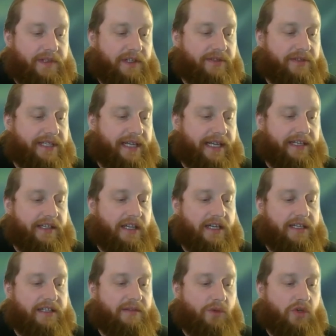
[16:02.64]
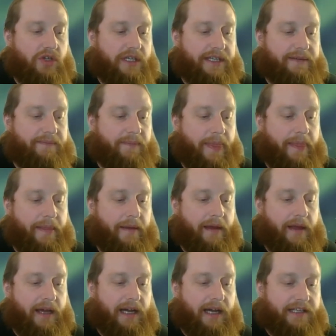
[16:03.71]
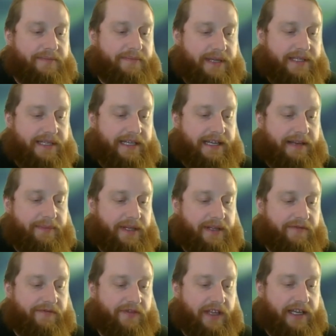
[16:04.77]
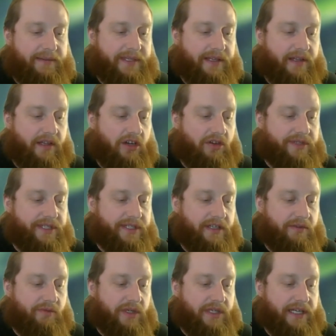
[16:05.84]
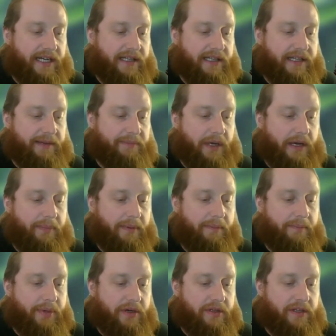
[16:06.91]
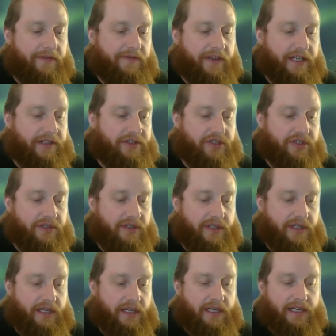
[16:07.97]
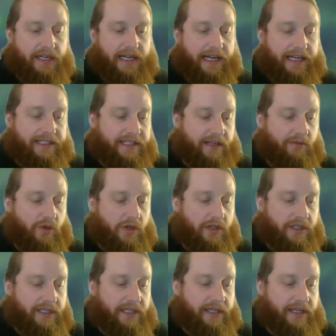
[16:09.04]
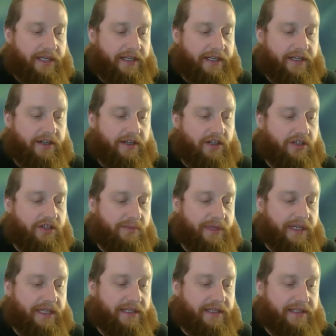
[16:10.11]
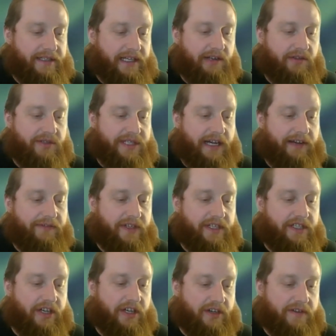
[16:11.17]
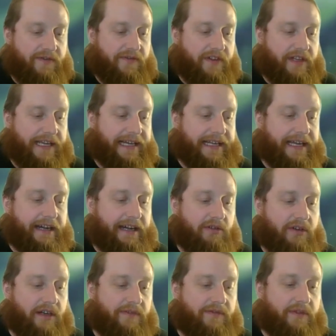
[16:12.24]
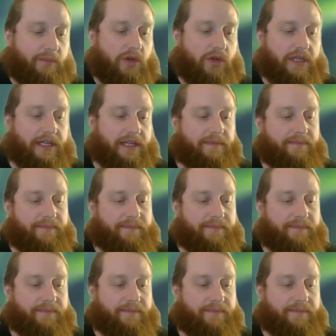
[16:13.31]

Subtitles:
It was 9 o'clock in the morning. I was busy keeping the flames low so they would not leap up and burn the fish. As I worked, it occurred to me that it was awfully dark for that hour of the morning.